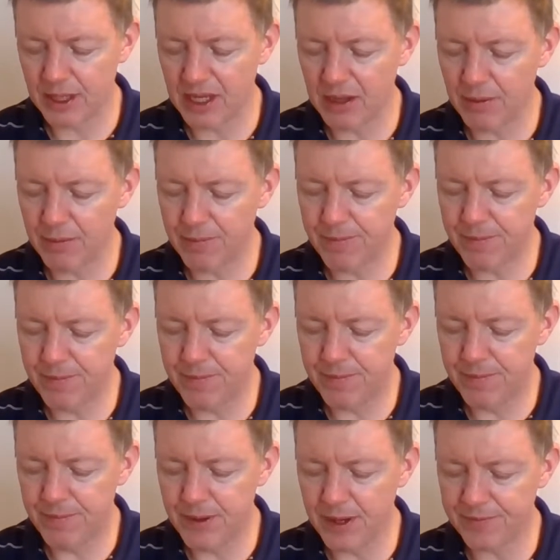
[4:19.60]
the
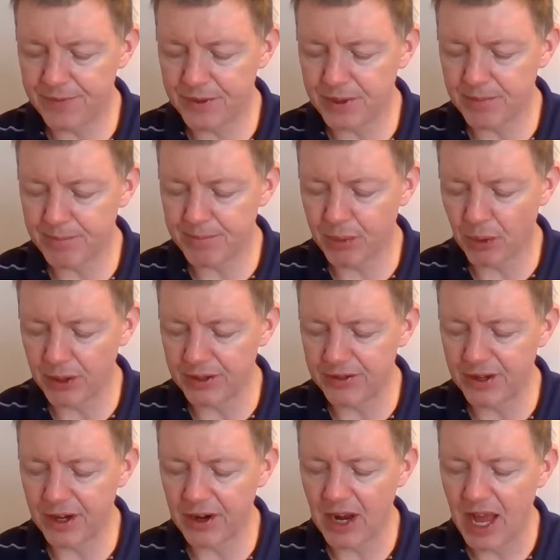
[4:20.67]
5th
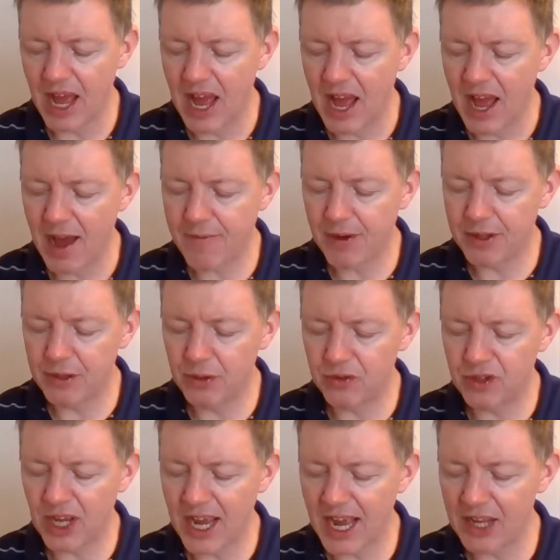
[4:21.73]
point here. Have I
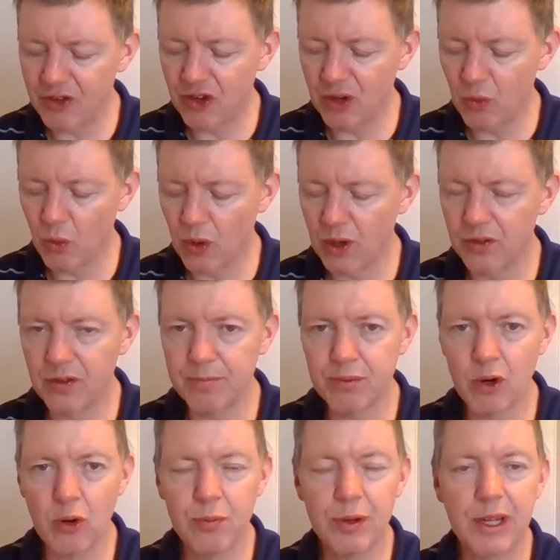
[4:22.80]
used hedging words
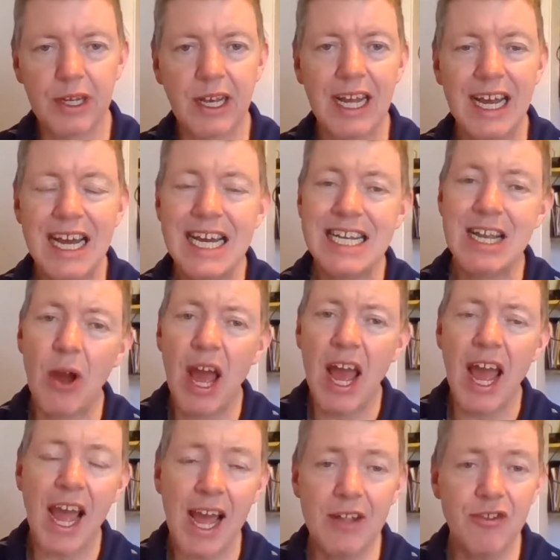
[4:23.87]
appropriately?
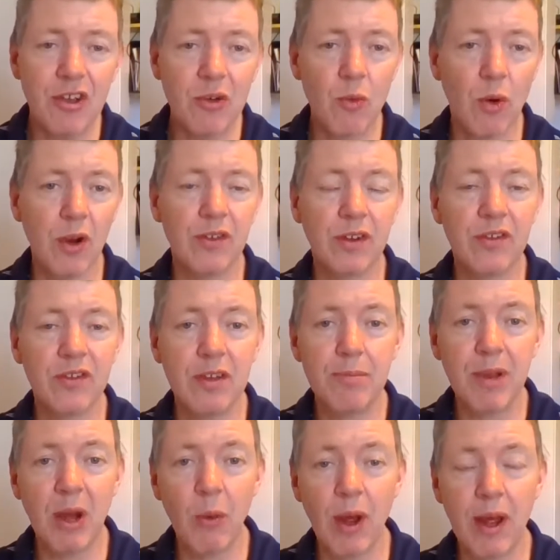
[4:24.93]
Now, hedging words are
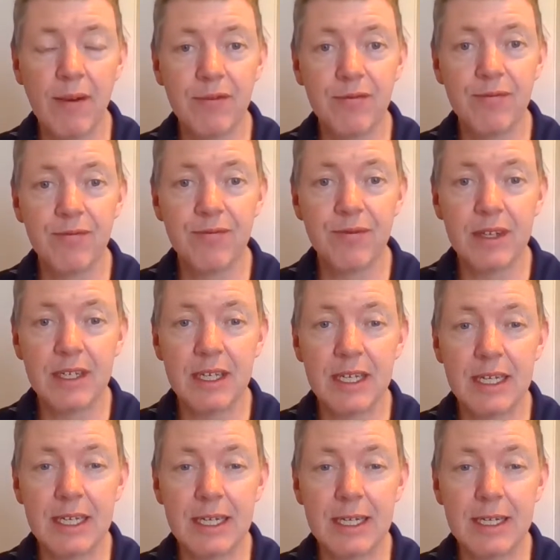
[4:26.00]
simply a way of
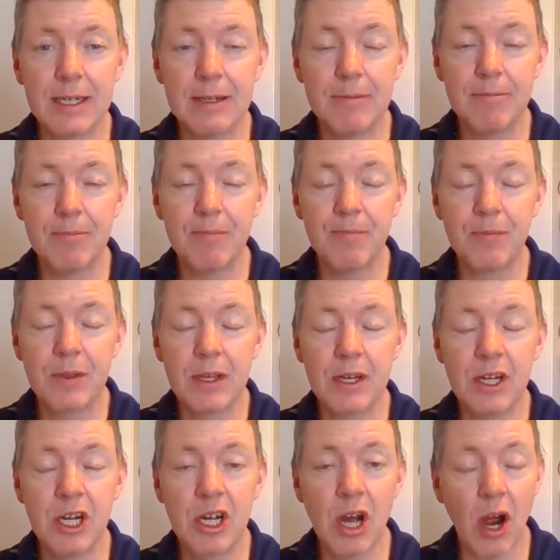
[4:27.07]

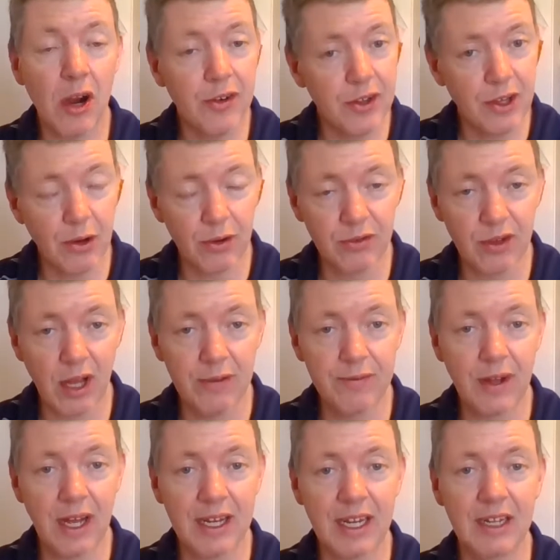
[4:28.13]
guarding
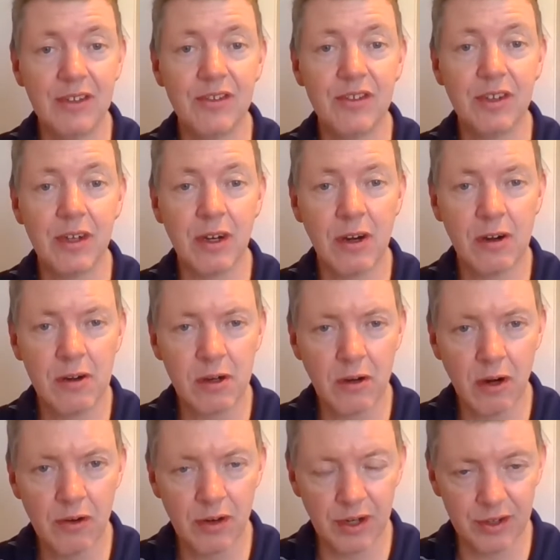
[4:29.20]
yourself against
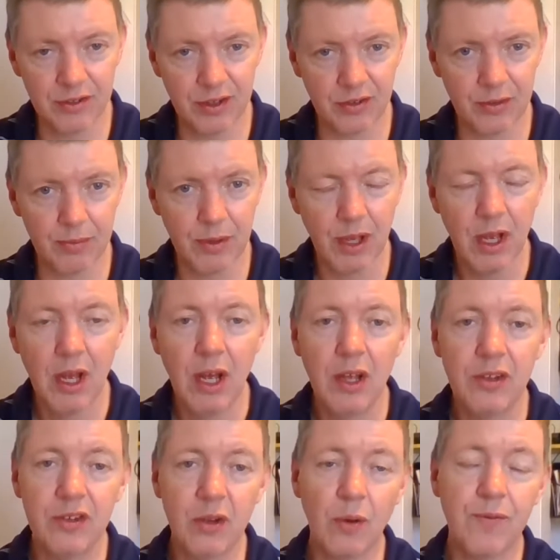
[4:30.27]
criticism.
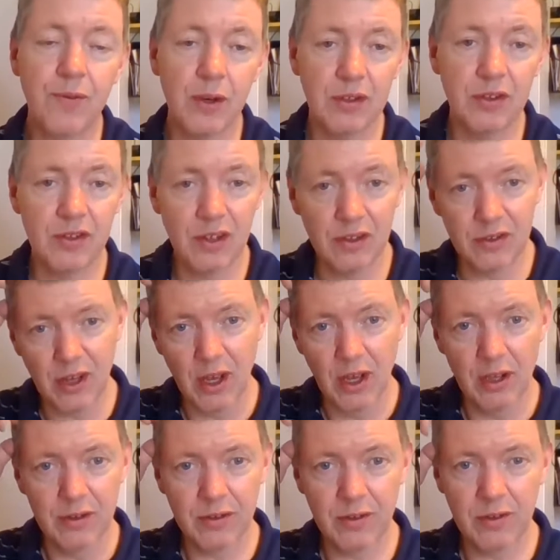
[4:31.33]
So, for instance,
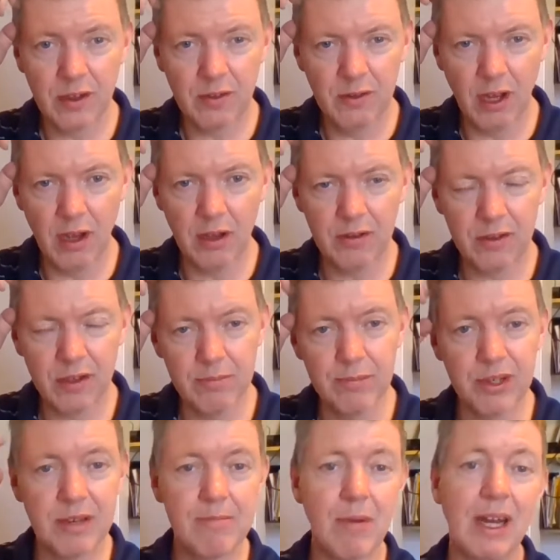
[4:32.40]

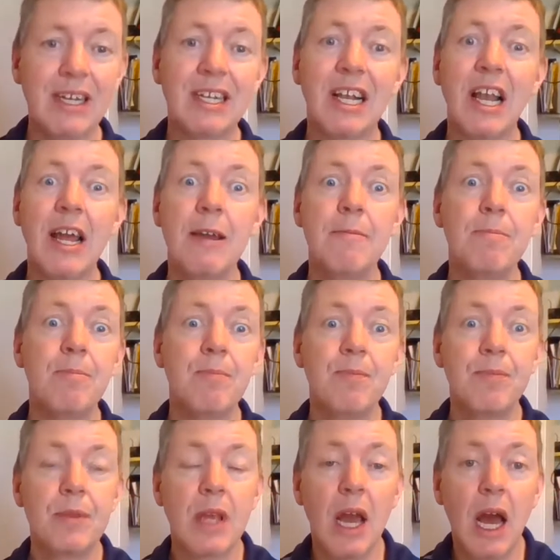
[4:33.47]
somebody might claim